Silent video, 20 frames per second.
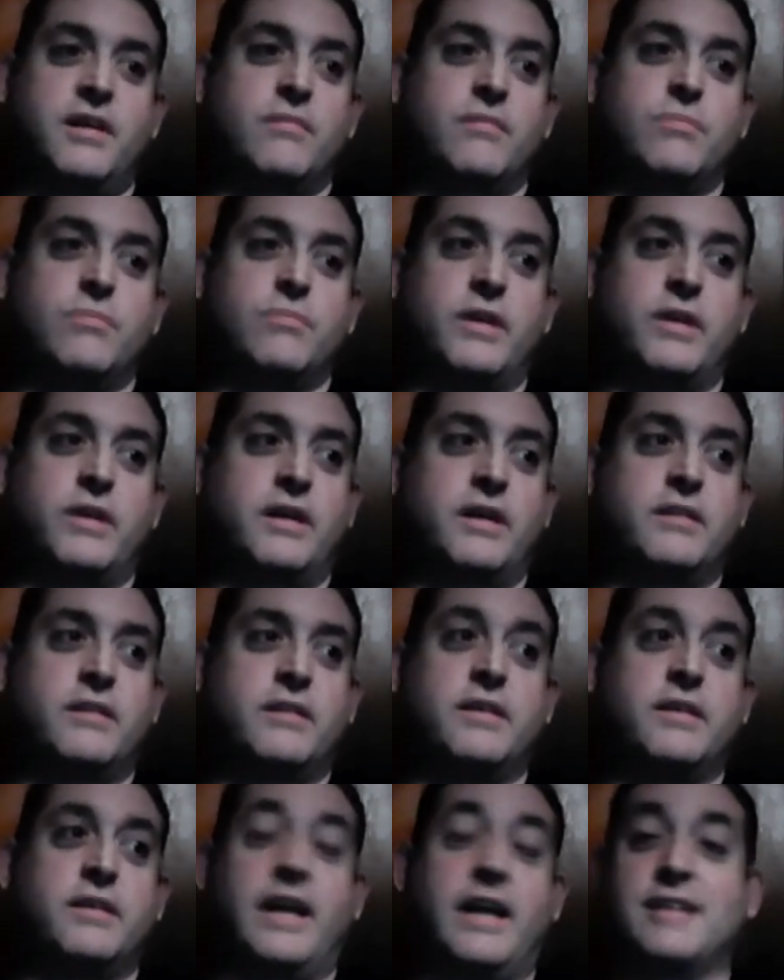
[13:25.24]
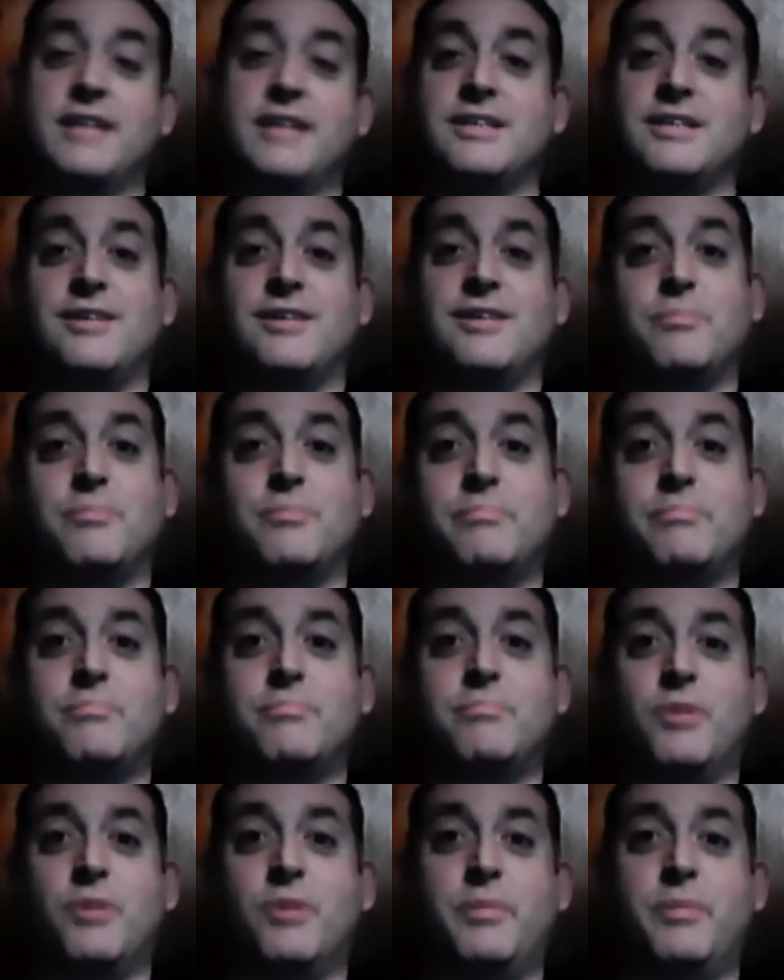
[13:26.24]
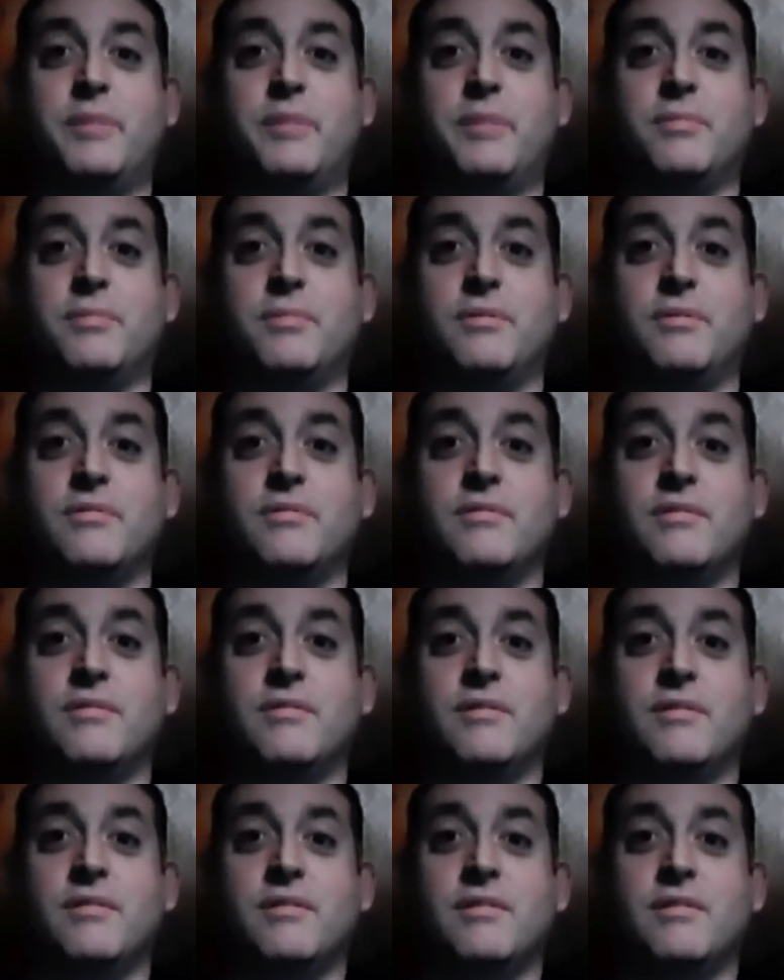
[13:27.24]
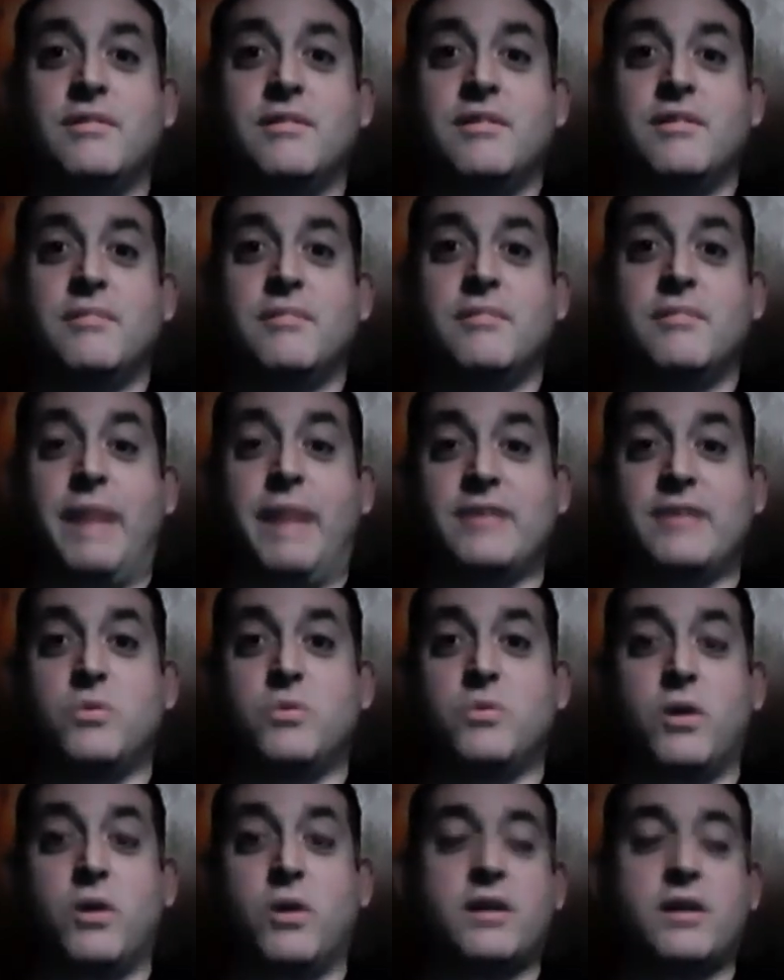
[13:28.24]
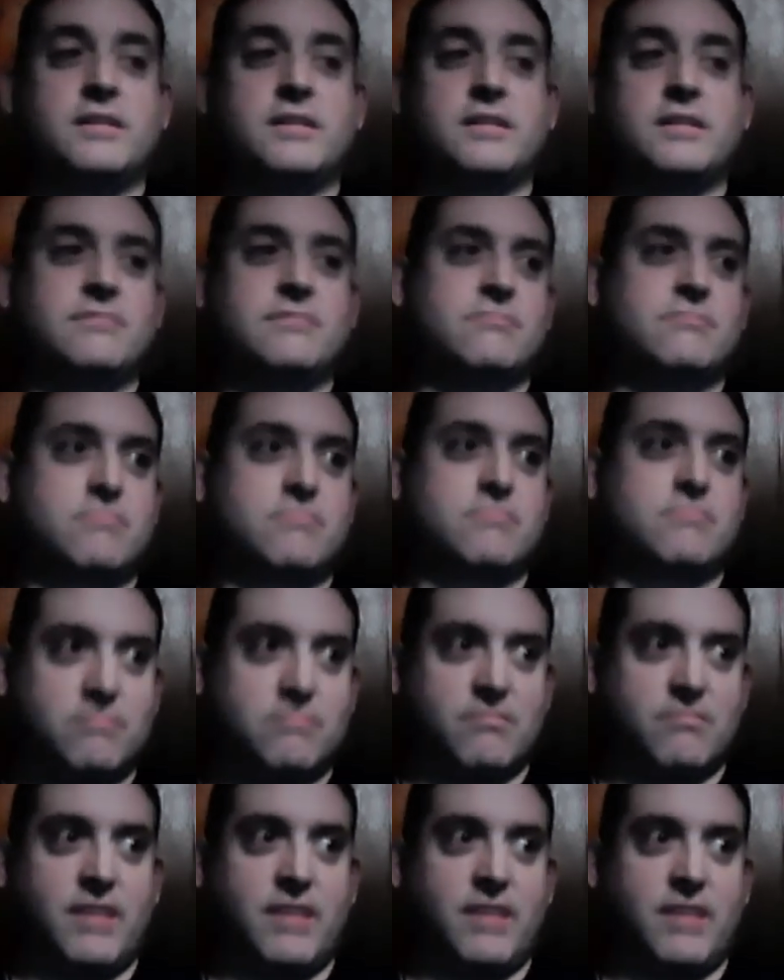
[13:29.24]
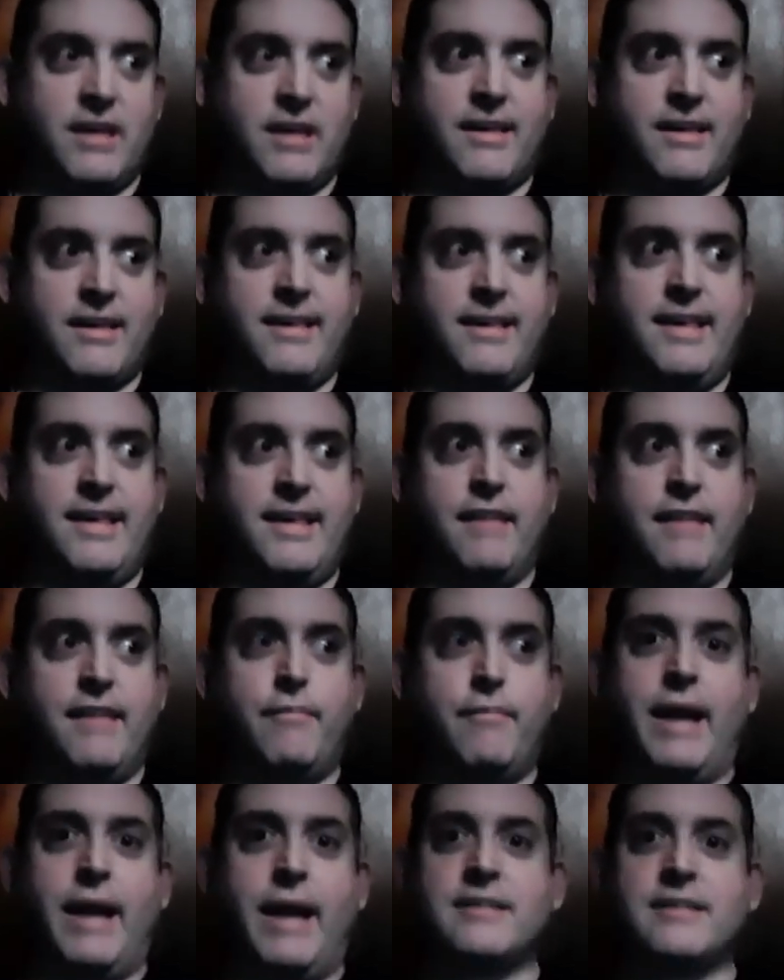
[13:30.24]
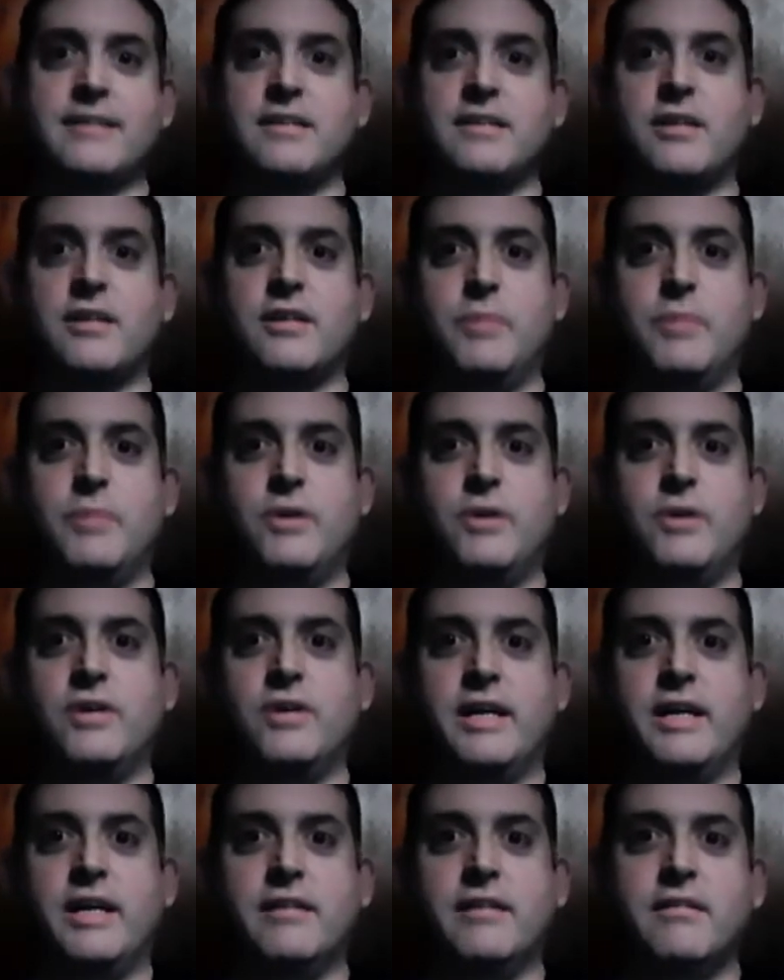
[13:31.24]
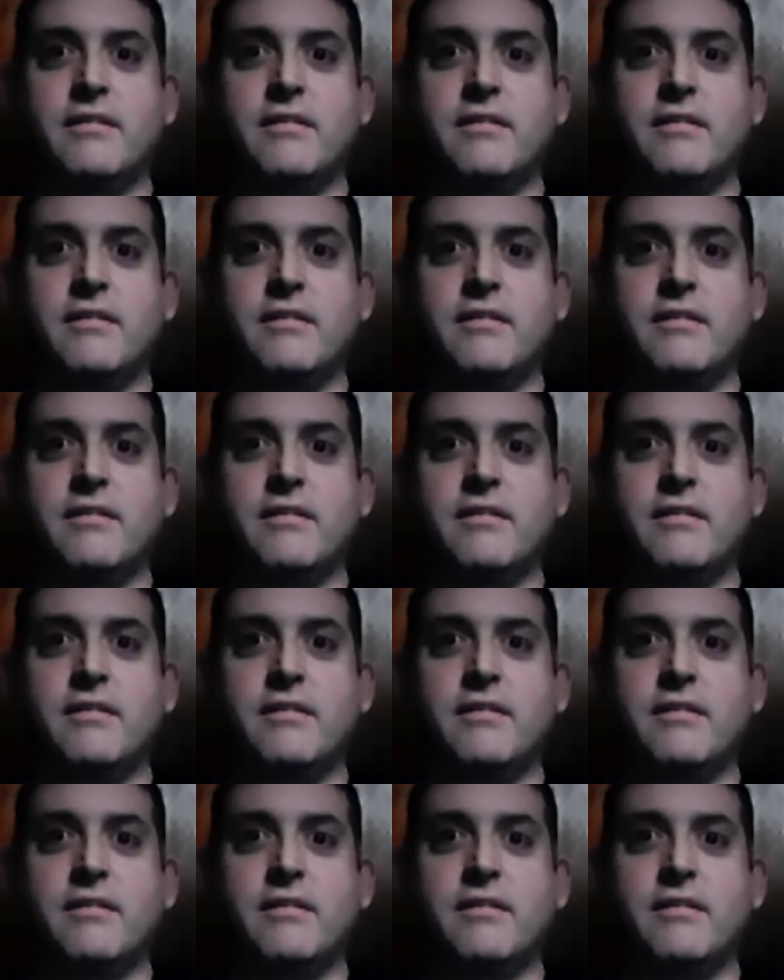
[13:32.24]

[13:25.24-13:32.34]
We can actually help put people back to work and give back to the community.